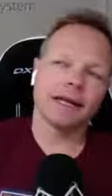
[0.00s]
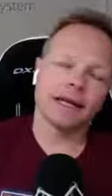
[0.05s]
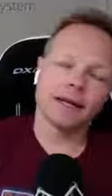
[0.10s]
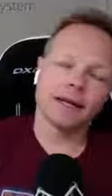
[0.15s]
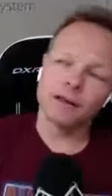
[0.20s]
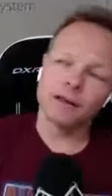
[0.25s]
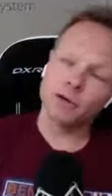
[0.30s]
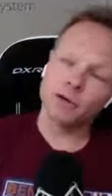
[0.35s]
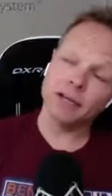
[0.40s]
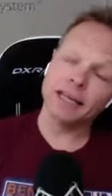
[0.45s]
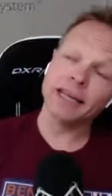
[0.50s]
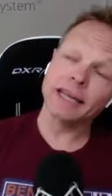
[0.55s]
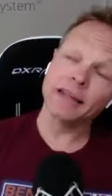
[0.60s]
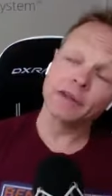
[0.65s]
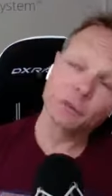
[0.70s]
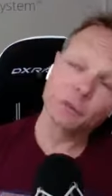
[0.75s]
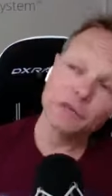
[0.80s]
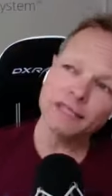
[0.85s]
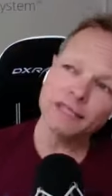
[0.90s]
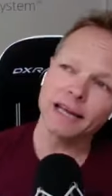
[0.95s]
I, there, again,
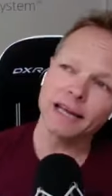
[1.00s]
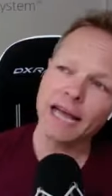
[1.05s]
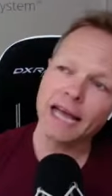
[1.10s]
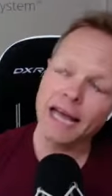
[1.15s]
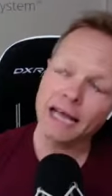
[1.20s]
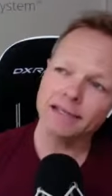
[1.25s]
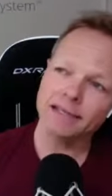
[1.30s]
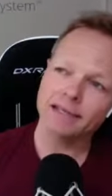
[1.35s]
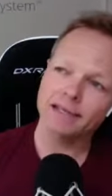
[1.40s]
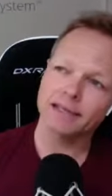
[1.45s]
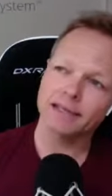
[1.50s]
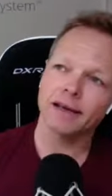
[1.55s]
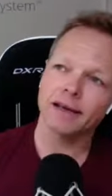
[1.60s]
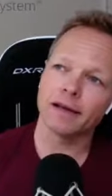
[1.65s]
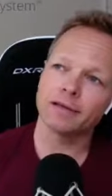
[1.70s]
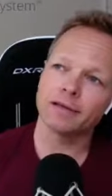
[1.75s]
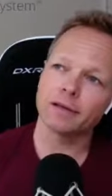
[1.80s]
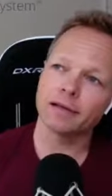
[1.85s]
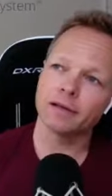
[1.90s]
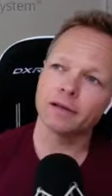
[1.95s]
the reason I ask is I,
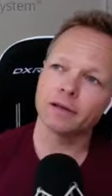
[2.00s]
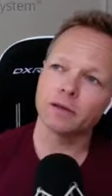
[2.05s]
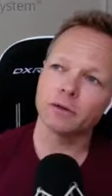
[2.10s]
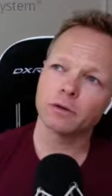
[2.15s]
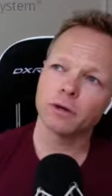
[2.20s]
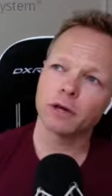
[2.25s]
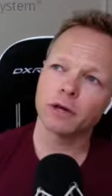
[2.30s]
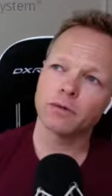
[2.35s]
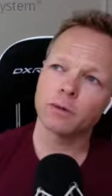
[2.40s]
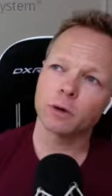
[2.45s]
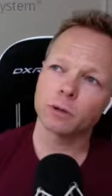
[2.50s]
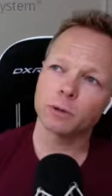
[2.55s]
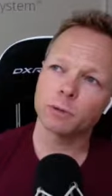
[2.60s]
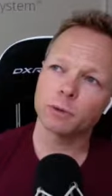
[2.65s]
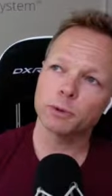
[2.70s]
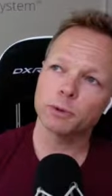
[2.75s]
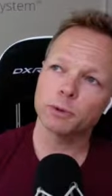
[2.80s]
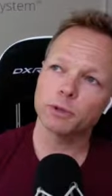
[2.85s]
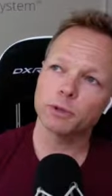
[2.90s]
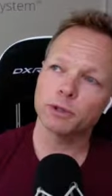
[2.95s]
I, think a lot of
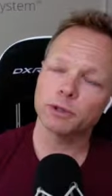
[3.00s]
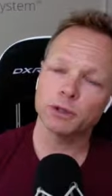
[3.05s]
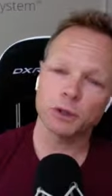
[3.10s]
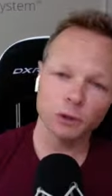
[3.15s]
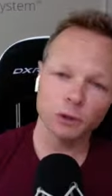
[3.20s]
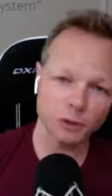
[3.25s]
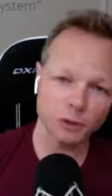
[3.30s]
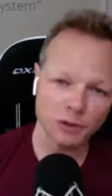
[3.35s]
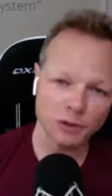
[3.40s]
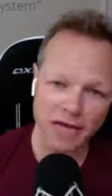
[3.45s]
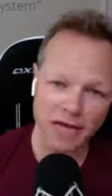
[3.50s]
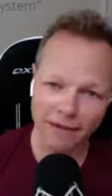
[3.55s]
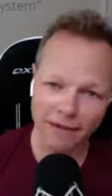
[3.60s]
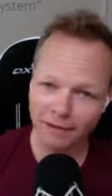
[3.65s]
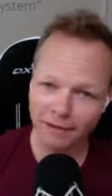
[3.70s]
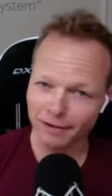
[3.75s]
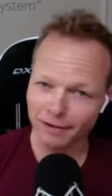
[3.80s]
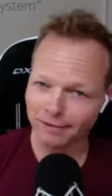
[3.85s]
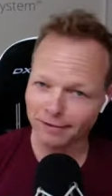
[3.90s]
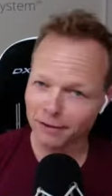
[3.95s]
entrepreneurs are so used to
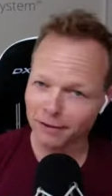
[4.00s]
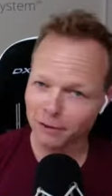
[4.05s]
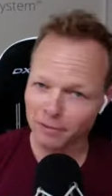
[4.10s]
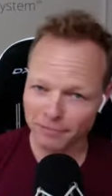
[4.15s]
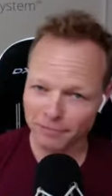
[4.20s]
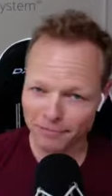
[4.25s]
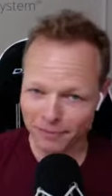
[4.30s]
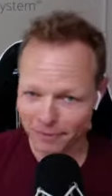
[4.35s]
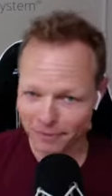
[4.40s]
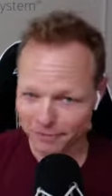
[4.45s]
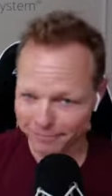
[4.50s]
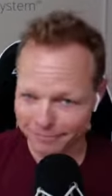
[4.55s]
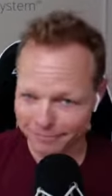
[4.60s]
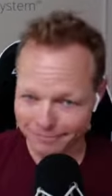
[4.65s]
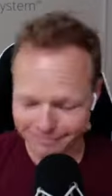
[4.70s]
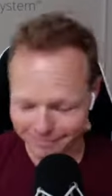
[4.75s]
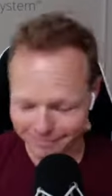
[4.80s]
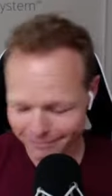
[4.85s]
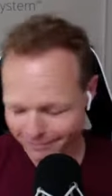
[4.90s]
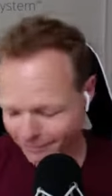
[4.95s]
having their their
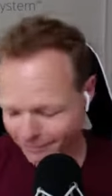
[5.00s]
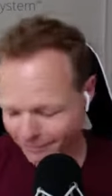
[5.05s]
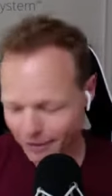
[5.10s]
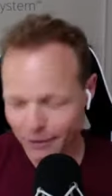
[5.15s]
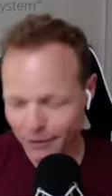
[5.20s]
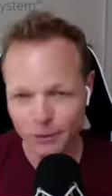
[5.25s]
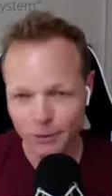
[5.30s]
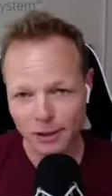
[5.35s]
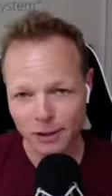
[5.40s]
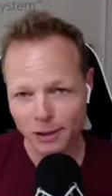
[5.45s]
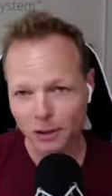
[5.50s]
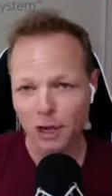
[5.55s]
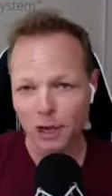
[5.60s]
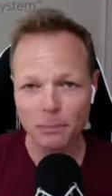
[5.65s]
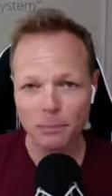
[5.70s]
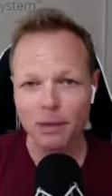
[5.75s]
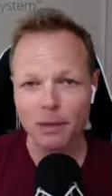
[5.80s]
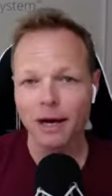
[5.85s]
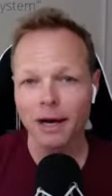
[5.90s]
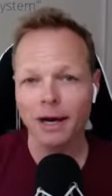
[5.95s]
fingers in a
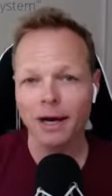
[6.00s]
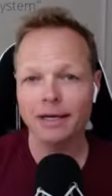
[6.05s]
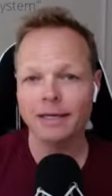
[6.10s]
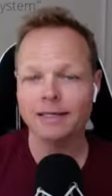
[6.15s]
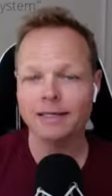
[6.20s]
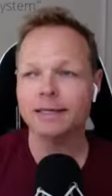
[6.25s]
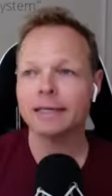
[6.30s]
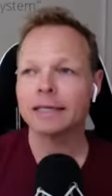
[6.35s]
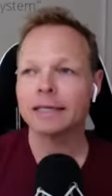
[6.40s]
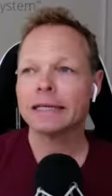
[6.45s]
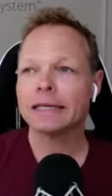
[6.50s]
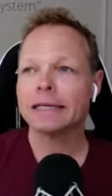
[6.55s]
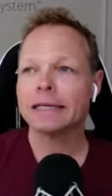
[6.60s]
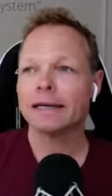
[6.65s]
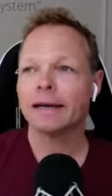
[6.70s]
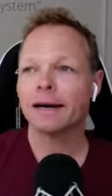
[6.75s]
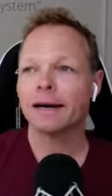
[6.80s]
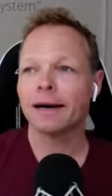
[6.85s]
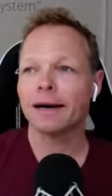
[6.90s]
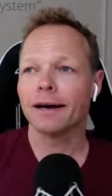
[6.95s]
lot of pies.
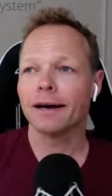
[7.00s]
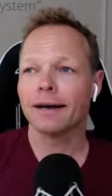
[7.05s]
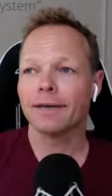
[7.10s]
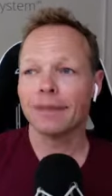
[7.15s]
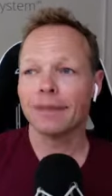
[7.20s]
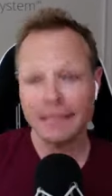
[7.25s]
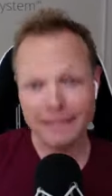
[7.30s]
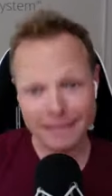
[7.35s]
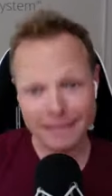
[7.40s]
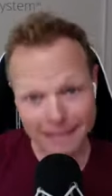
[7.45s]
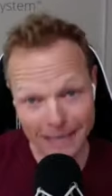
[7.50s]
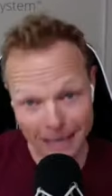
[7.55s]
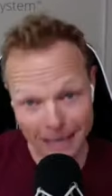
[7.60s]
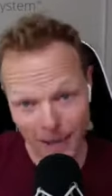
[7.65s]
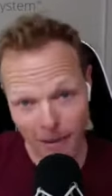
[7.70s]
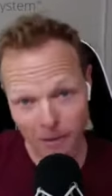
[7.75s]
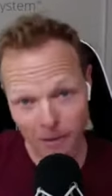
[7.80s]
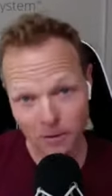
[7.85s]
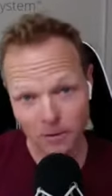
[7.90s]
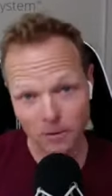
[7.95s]
Mm-hmm. Uh, they
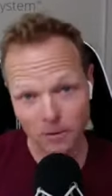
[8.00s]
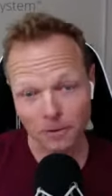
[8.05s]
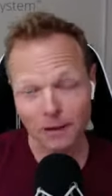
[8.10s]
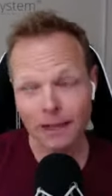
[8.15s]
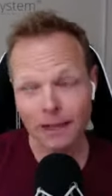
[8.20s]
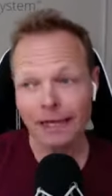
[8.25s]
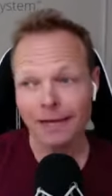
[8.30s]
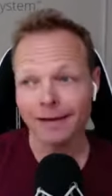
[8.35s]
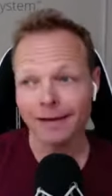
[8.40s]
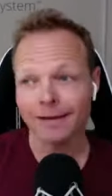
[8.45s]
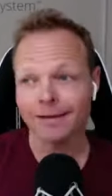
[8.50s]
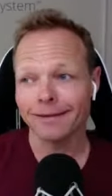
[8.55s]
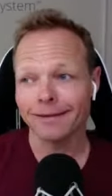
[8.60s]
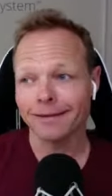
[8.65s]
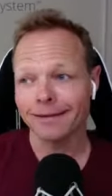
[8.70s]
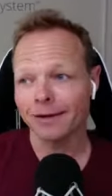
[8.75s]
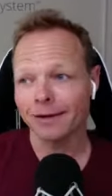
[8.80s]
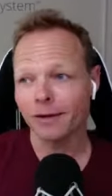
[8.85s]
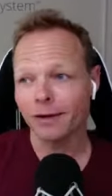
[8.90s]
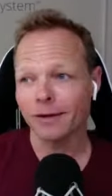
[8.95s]
sell,
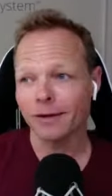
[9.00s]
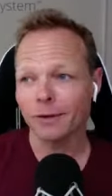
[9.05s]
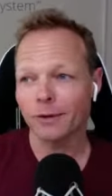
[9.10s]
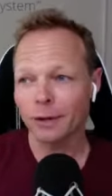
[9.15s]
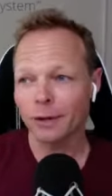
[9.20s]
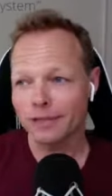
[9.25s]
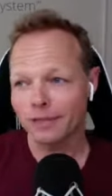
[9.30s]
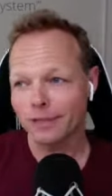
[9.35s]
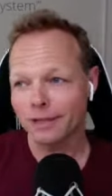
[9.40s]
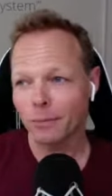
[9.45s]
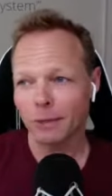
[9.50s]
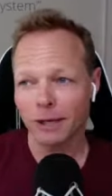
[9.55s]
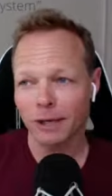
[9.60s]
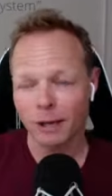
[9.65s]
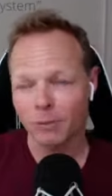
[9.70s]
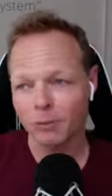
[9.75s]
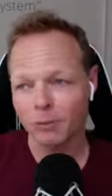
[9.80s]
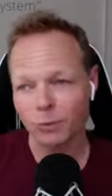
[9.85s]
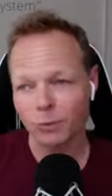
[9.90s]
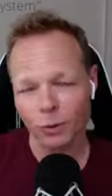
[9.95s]
and the question then
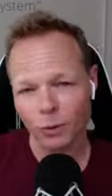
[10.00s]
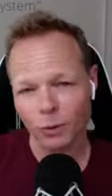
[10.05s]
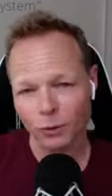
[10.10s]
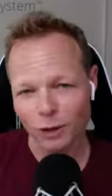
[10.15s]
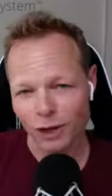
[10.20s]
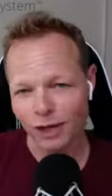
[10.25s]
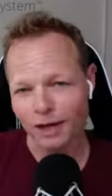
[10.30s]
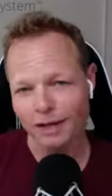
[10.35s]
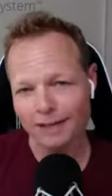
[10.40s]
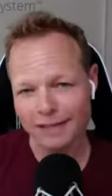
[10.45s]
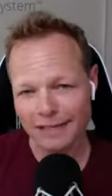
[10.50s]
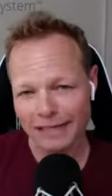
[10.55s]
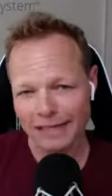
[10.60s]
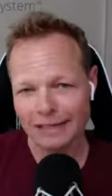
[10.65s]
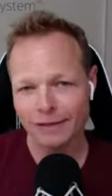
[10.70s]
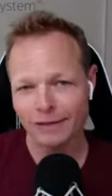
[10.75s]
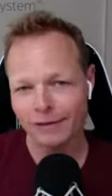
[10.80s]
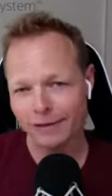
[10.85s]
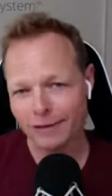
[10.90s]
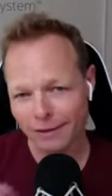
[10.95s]
becomes, well, hold on a
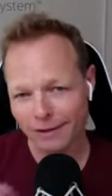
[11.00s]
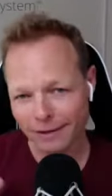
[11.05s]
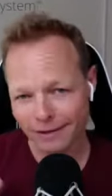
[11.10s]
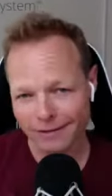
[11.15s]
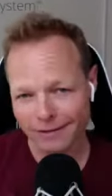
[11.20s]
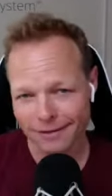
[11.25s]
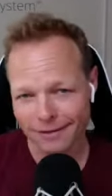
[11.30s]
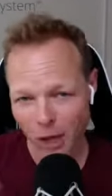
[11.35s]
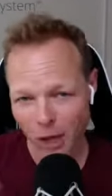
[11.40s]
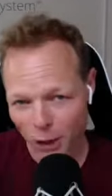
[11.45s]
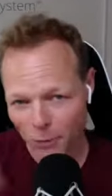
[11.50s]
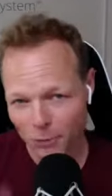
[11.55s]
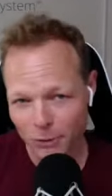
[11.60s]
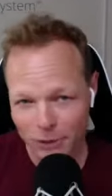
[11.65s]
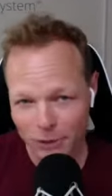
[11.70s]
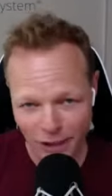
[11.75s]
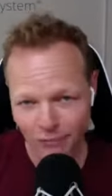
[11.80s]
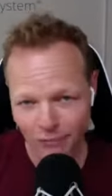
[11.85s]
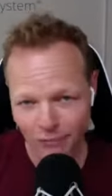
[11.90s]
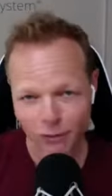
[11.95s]
second, is 100
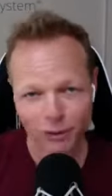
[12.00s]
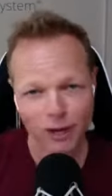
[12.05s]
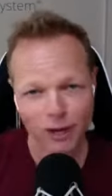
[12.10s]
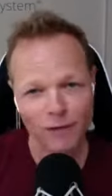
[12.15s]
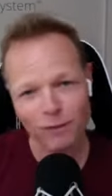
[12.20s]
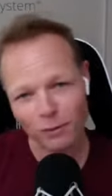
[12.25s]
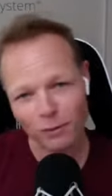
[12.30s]
percent of your effort what